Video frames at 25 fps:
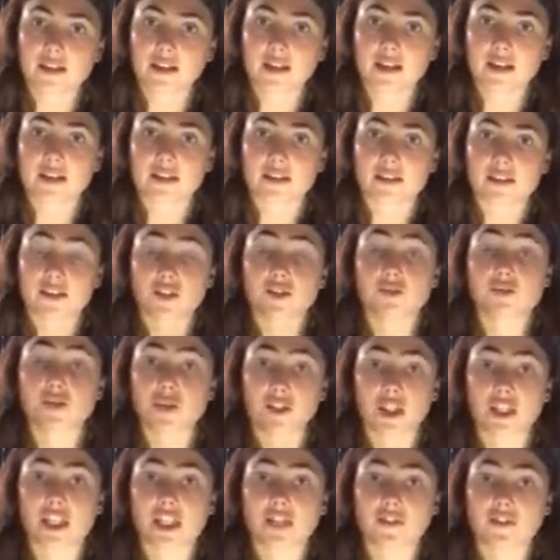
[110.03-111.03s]
and so
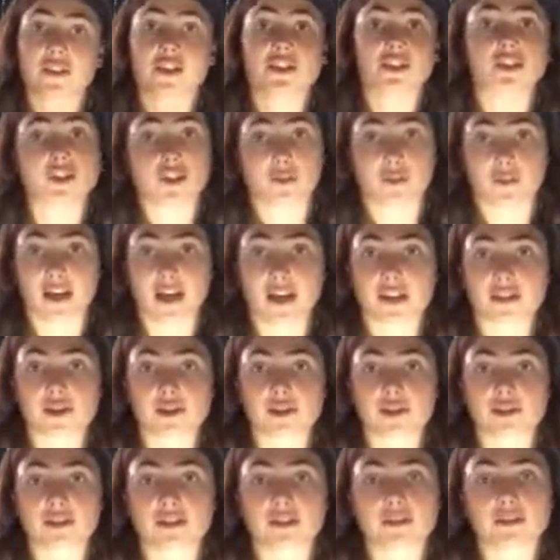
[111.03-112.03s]
the definition of
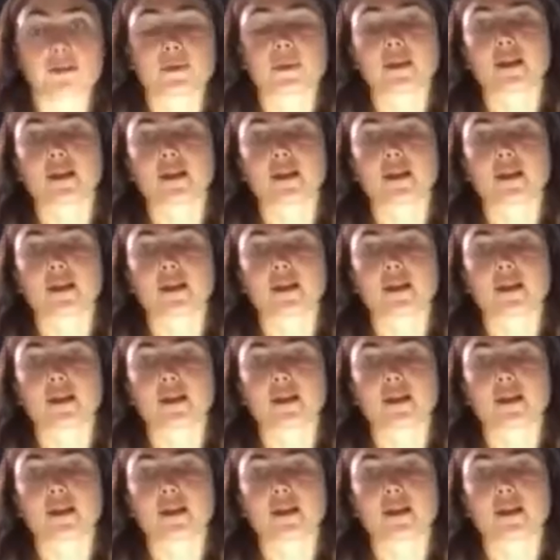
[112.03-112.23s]
nationalism,